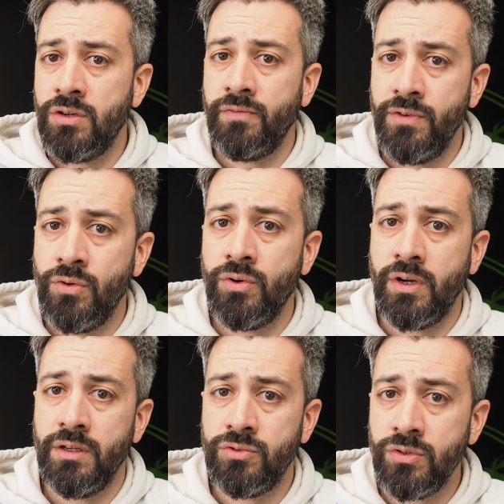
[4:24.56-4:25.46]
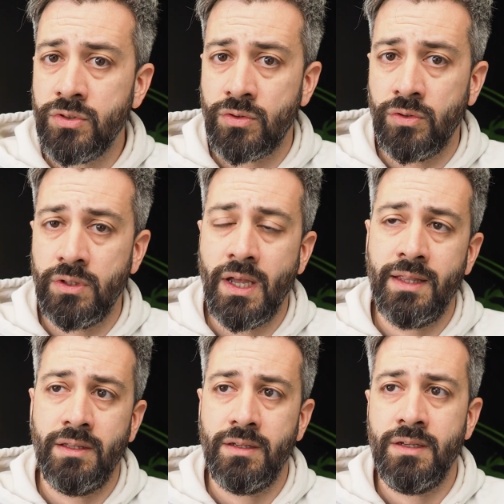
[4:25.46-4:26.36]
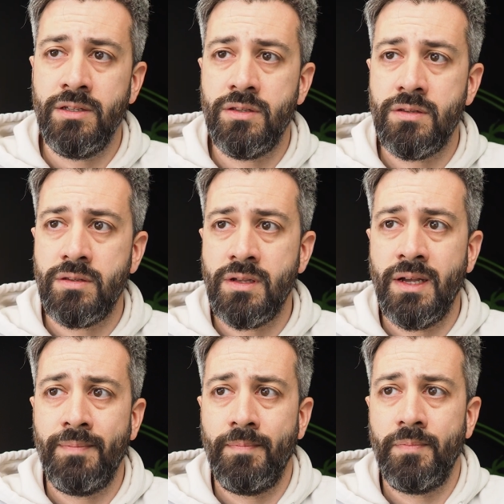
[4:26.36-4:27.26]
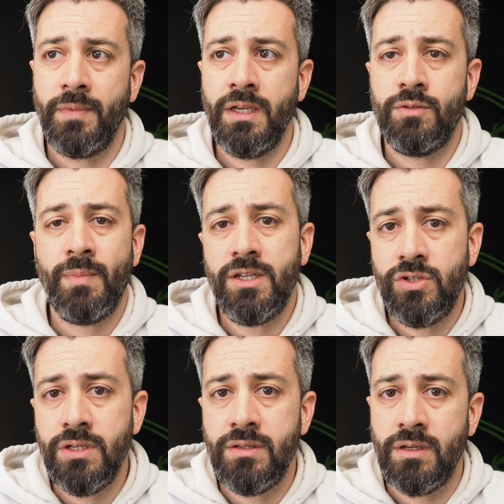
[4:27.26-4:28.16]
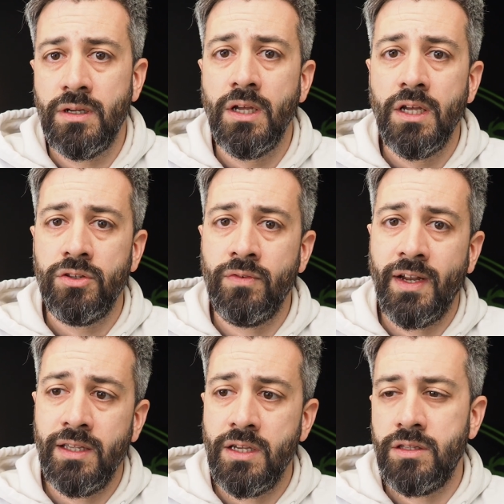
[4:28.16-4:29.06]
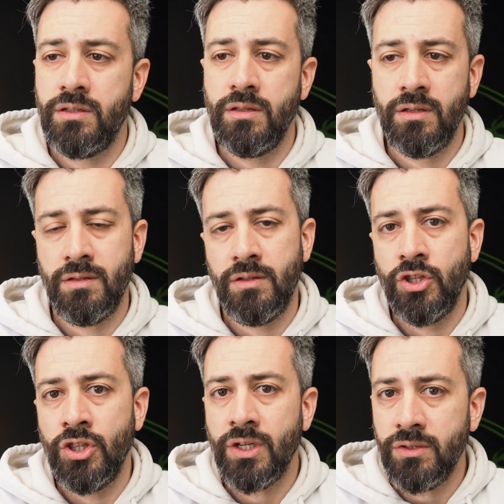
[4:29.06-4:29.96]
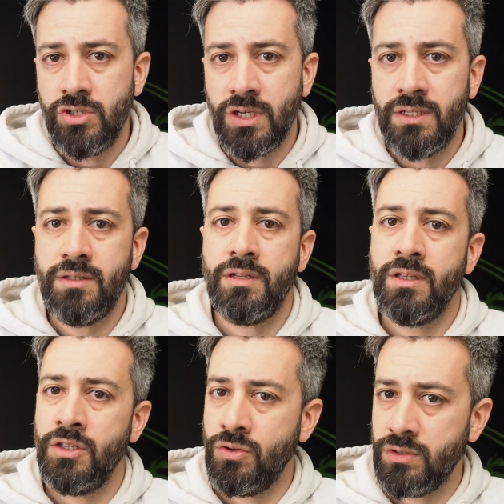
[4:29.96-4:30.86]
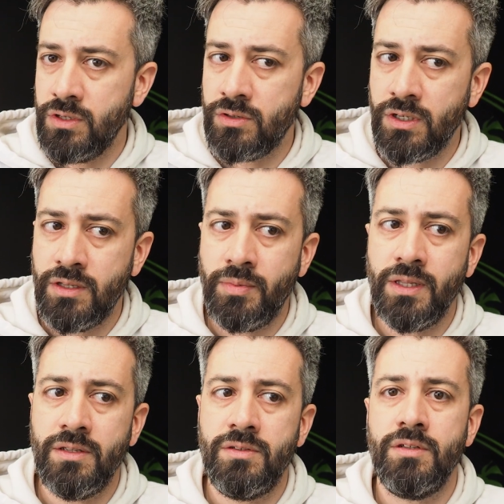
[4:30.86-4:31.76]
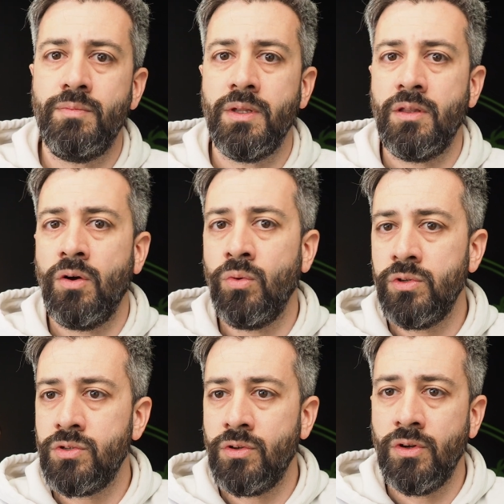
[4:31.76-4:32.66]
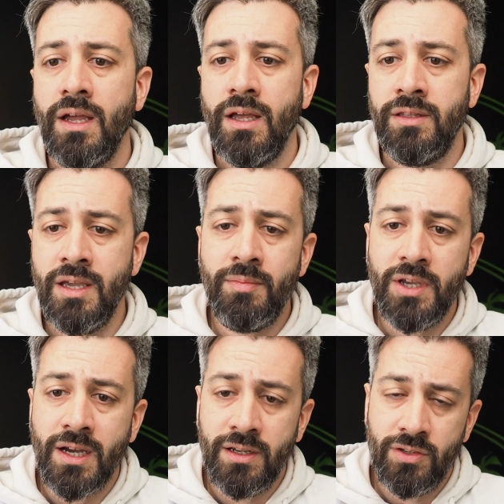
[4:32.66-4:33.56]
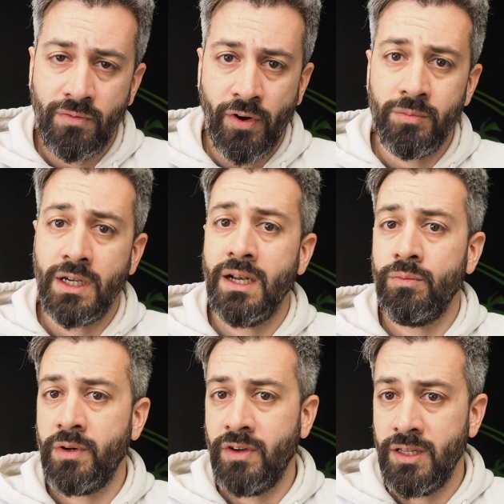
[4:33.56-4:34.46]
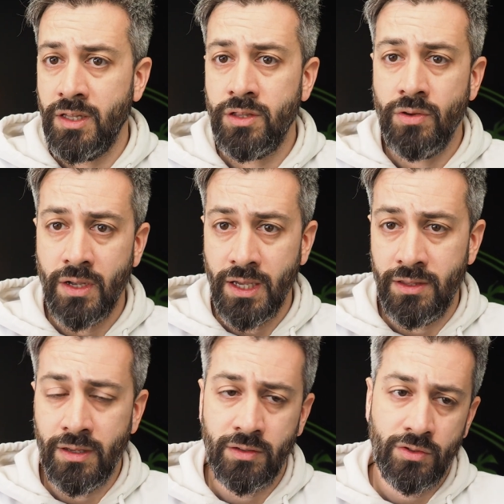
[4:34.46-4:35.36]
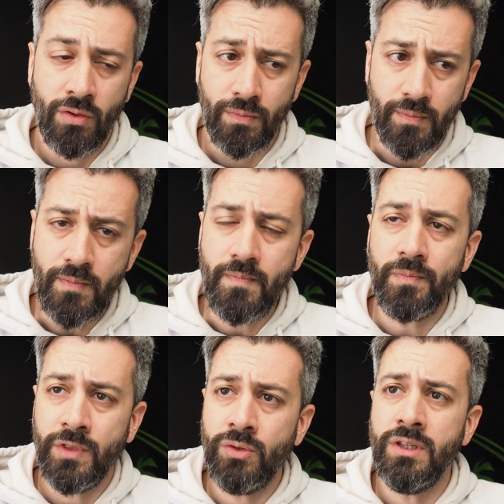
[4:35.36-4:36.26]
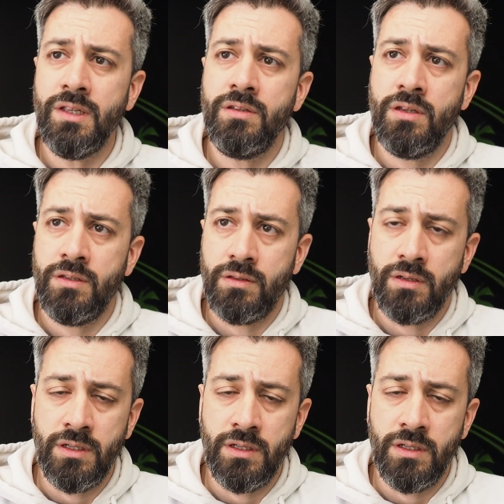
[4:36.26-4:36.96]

of your source code, and it's much easier to validate not just your circular dependencies, but also the APIs from the cloud provider that you are hitting. So doing this is